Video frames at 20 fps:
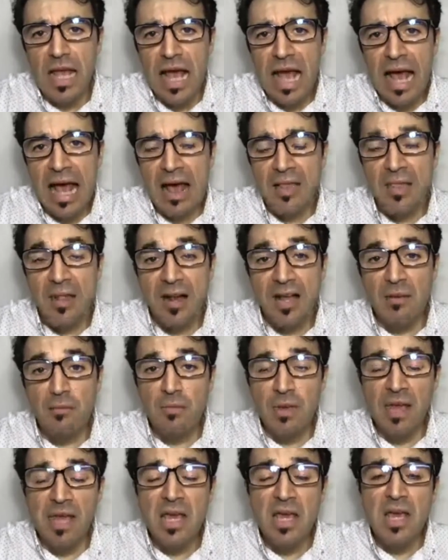and there can
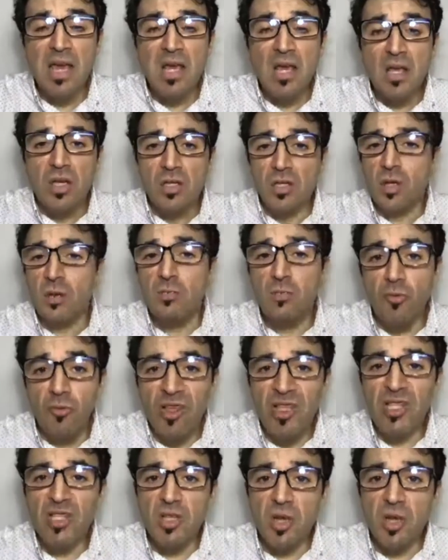be some risk